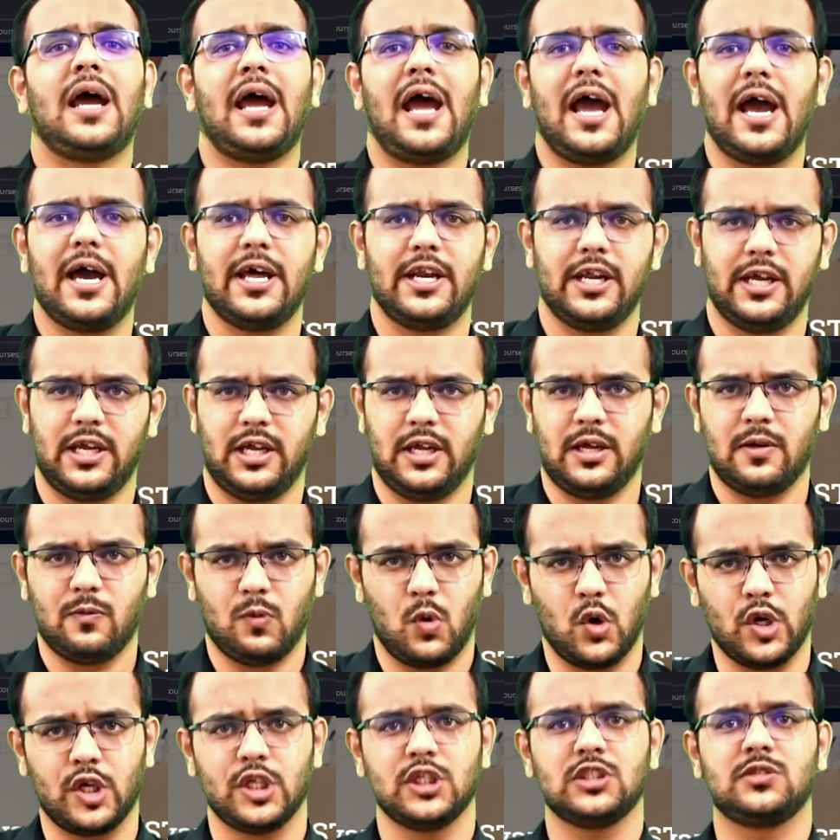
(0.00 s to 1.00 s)
array,
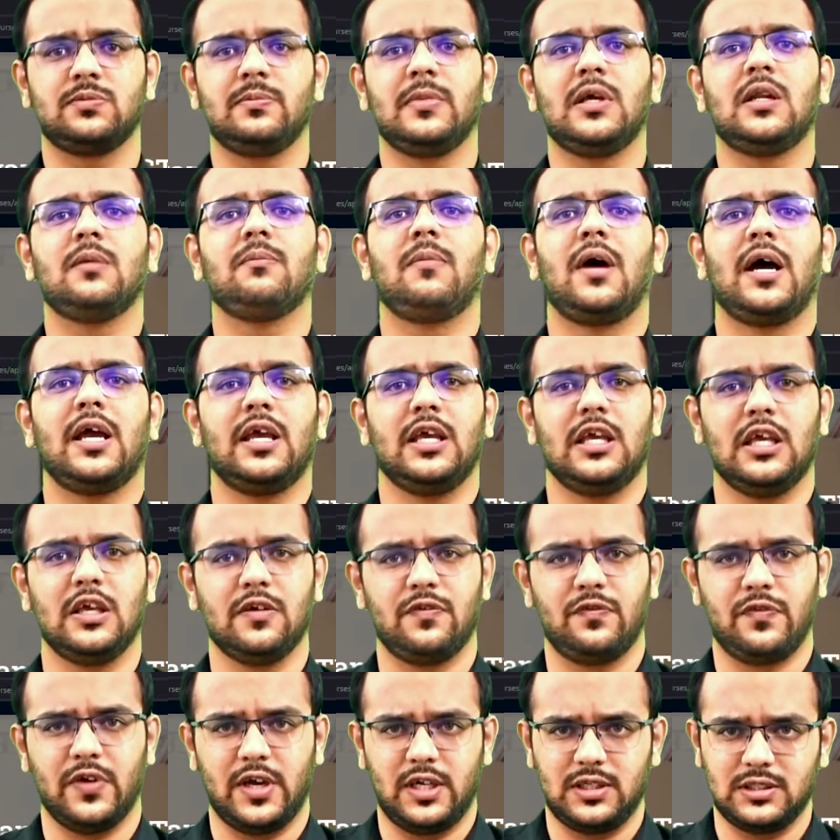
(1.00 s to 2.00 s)
what is mean by
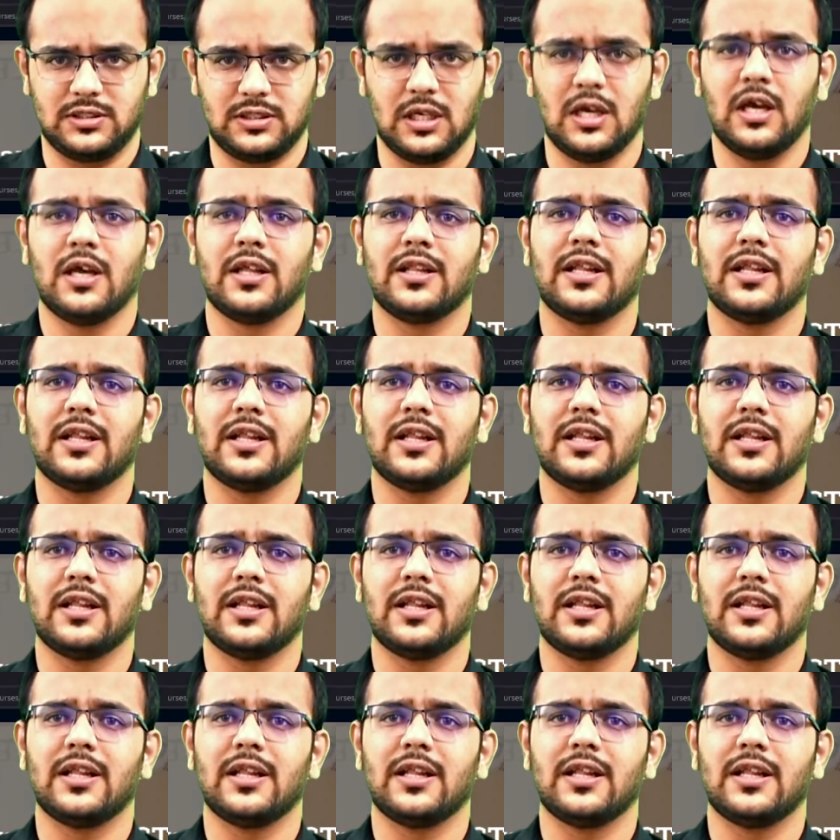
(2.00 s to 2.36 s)
if else,